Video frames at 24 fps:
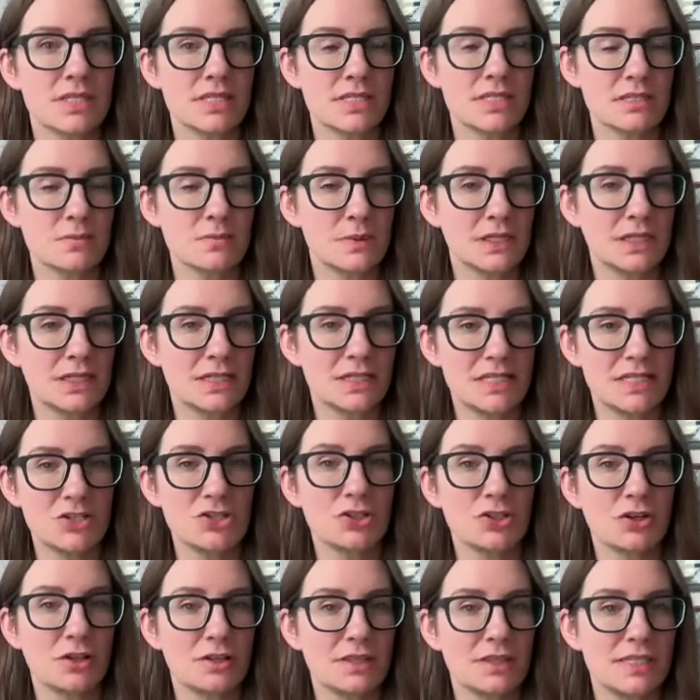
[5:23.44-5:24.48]
This has been
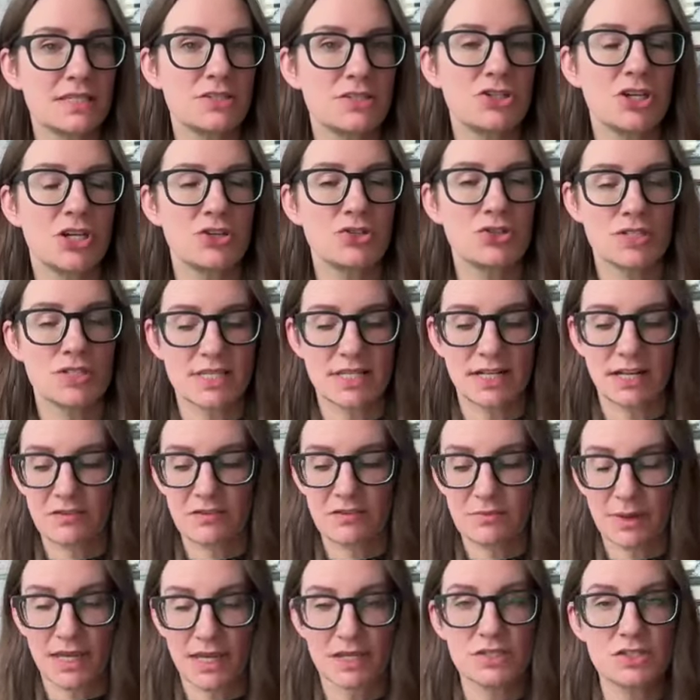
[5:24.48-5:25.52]
contingent on these changes that
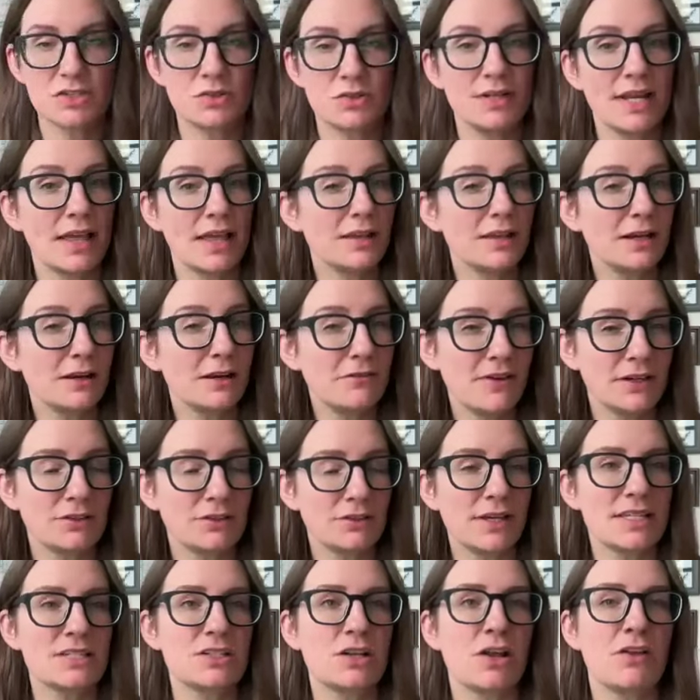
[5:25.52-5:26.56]
I've made. So now that I've
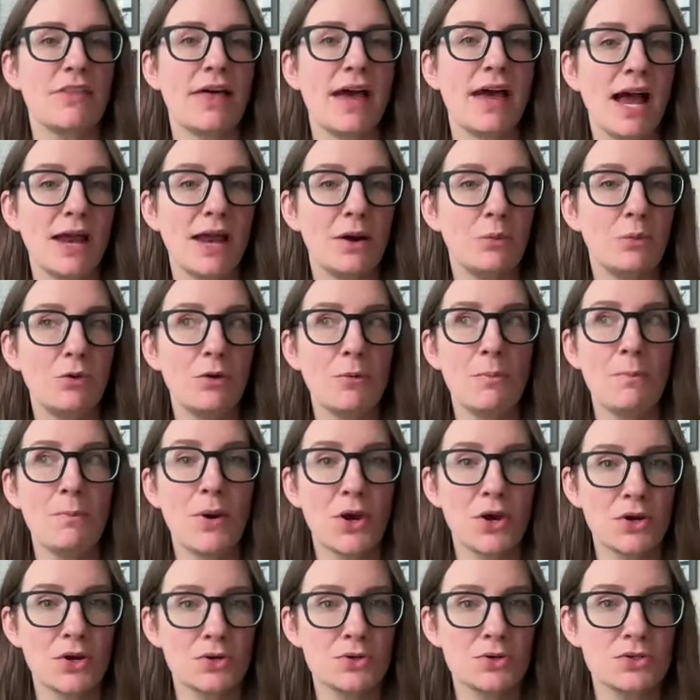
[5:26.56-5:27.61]
finalized all that, I will
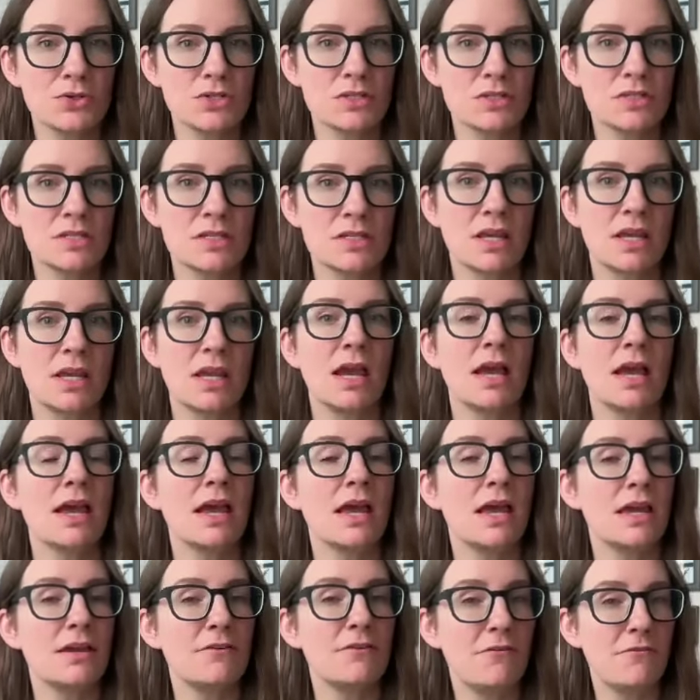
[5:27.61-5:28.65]
post
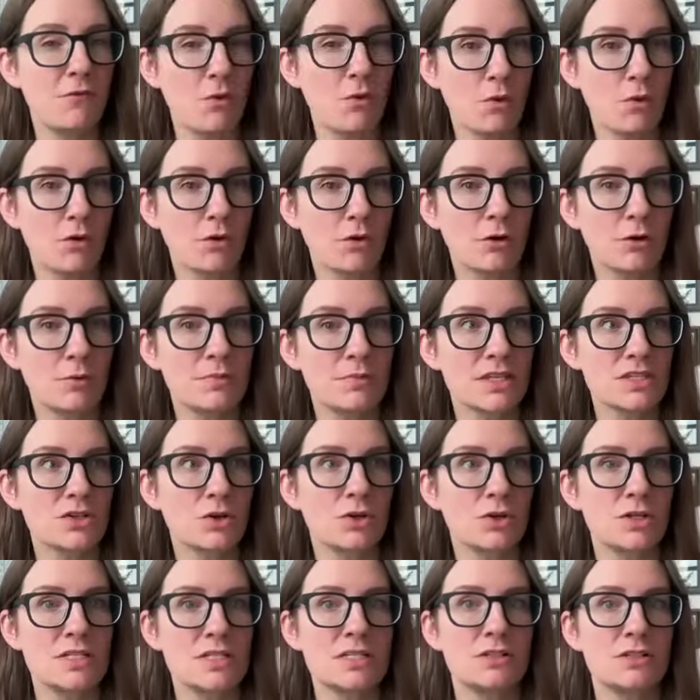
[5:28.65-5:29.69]
a form that's
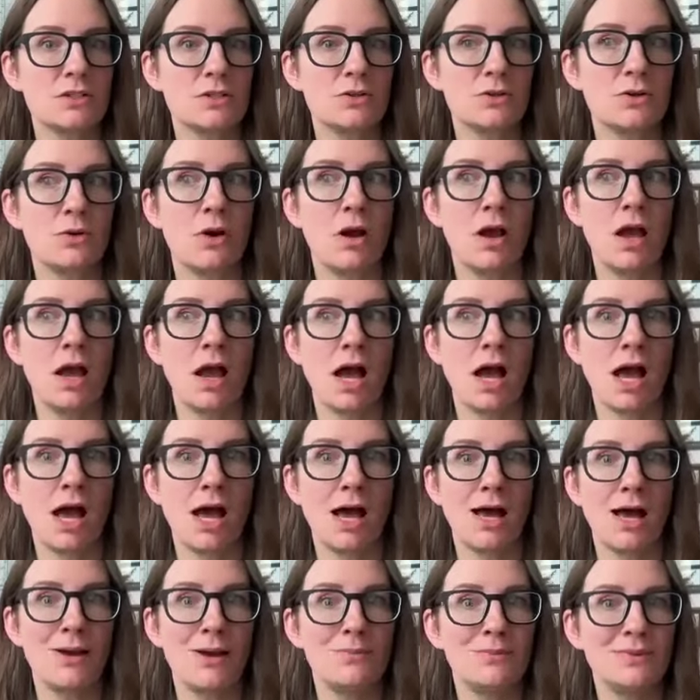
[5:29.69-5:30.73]
going to
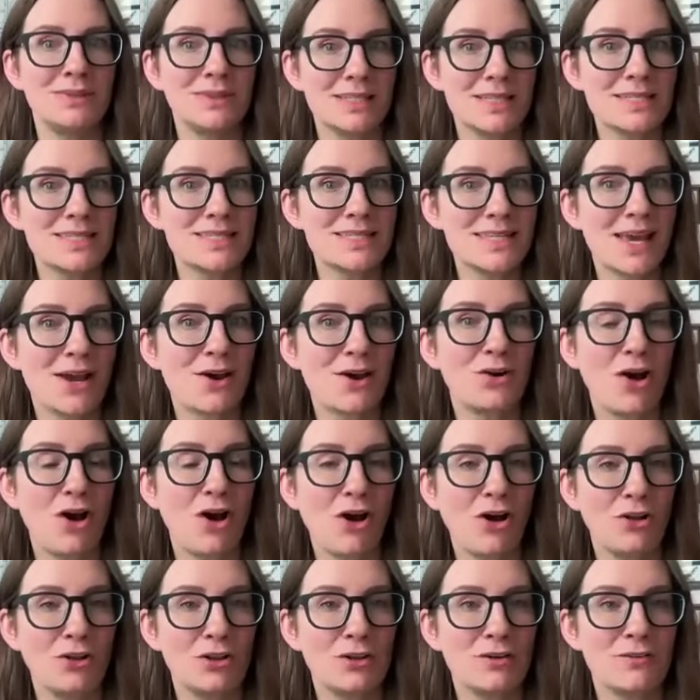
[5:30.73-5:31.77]
list out
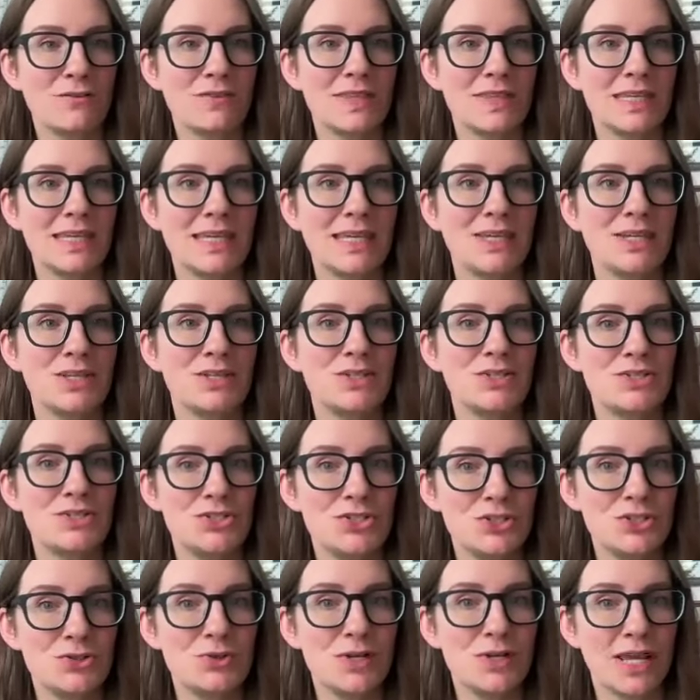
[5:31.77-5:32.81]
all of the
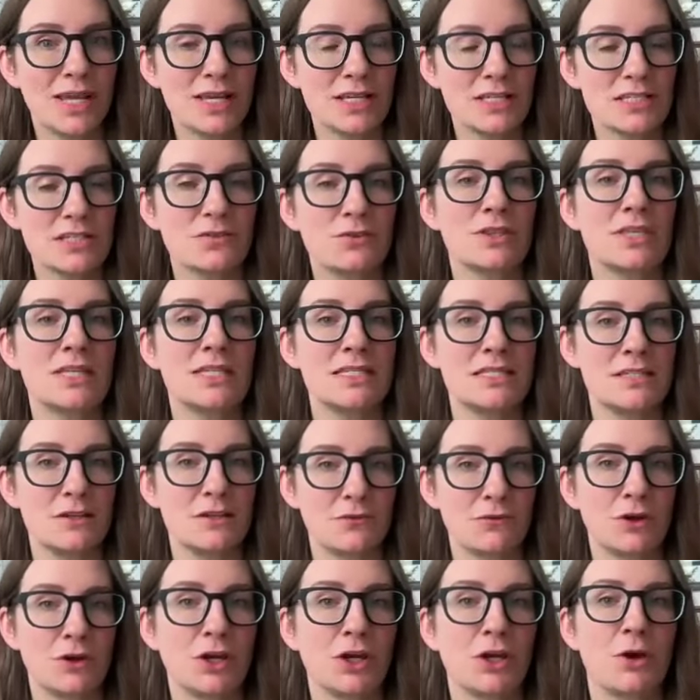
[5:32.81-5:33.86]
due dates for the
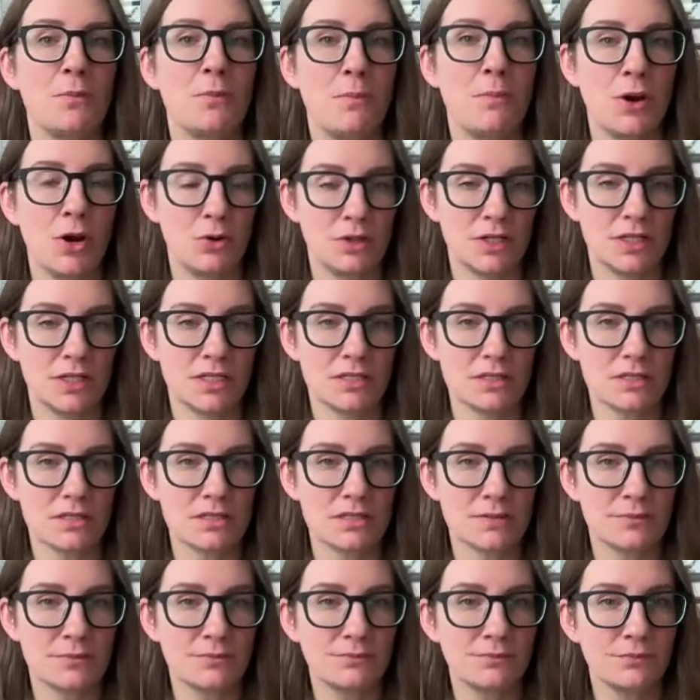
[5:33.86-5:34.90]
different
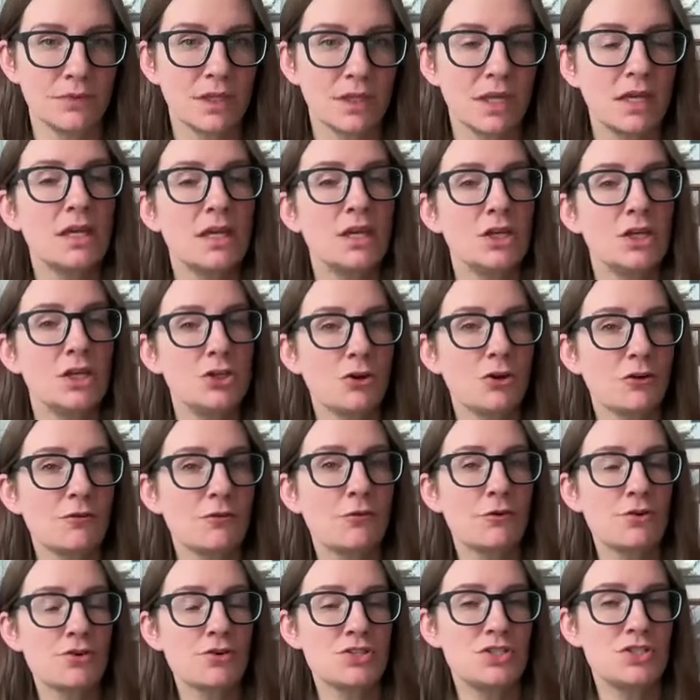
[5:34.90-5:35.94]
components. Your
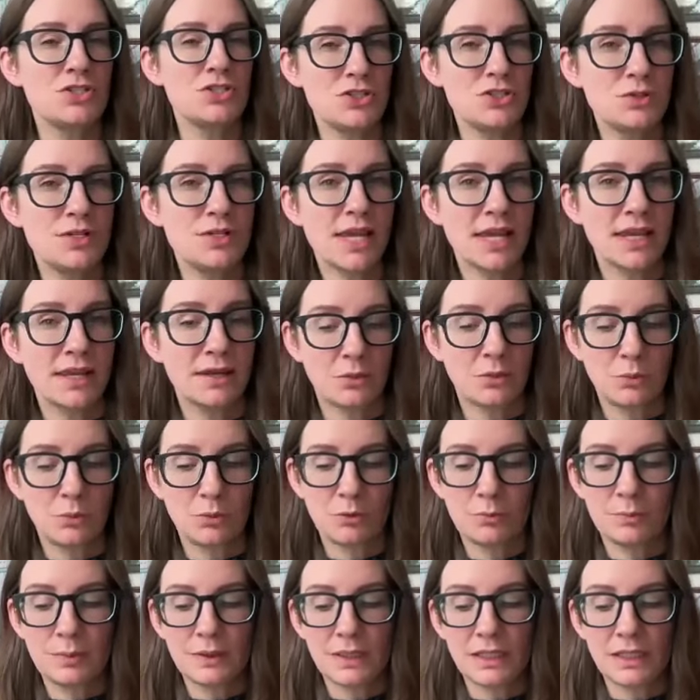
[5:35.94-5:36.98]
first due date
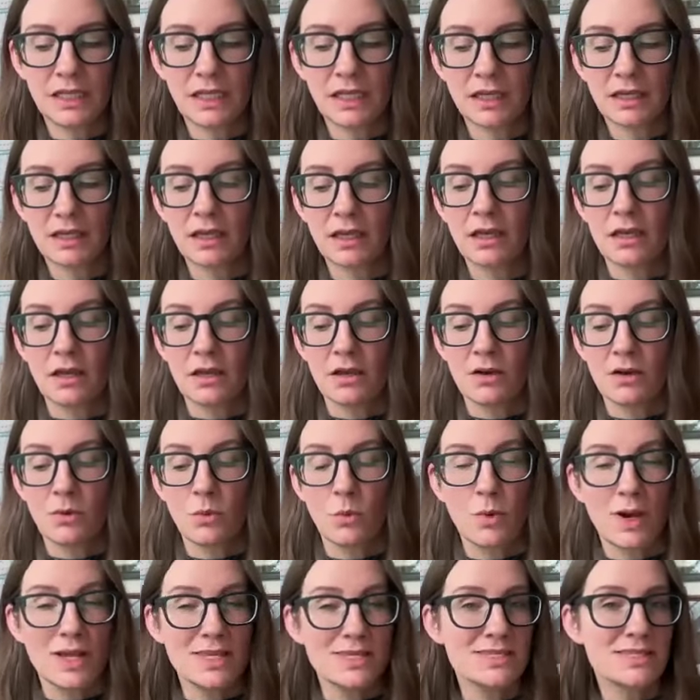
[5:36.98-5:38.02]
will be
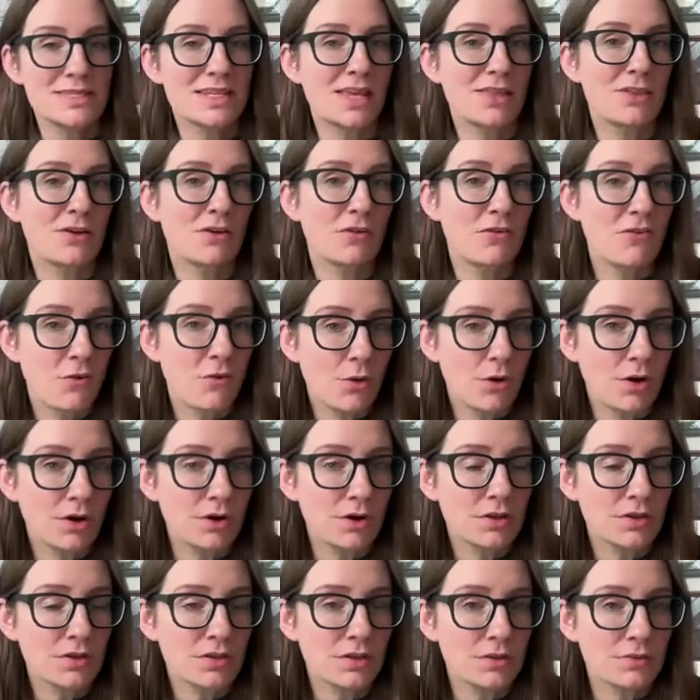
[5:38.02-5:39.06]
Wednesday the
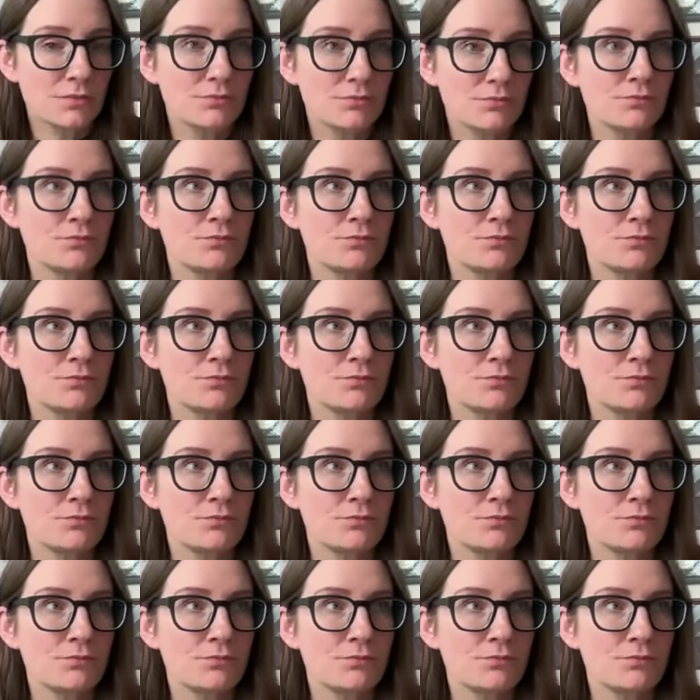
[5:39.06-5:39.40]
4th.